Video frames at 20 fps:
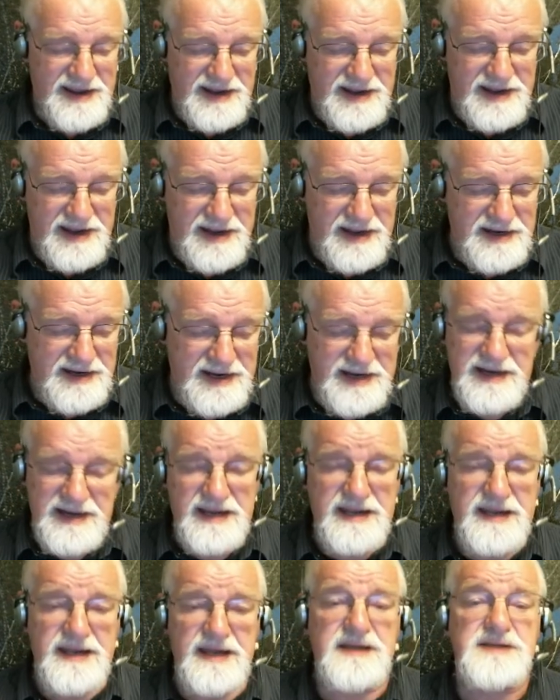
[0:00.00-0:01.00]
in
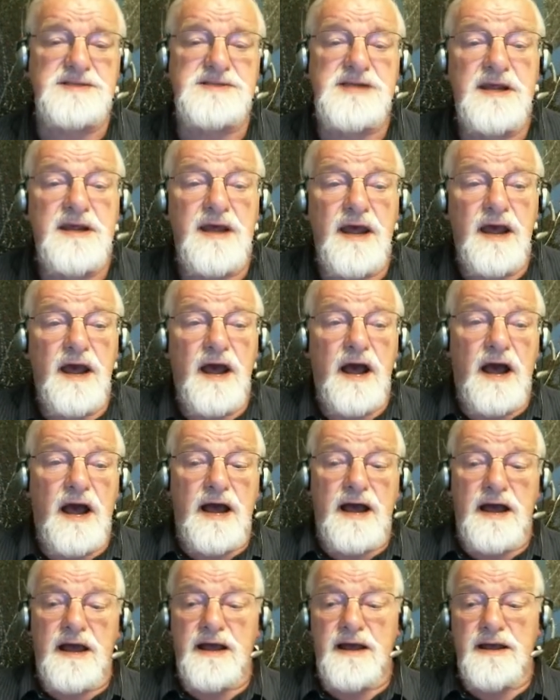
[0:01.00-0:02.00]
any case,
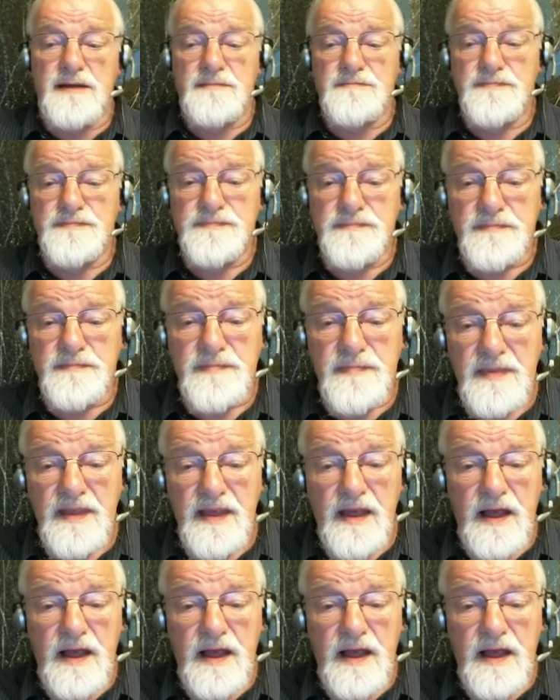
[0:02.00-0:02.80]
um,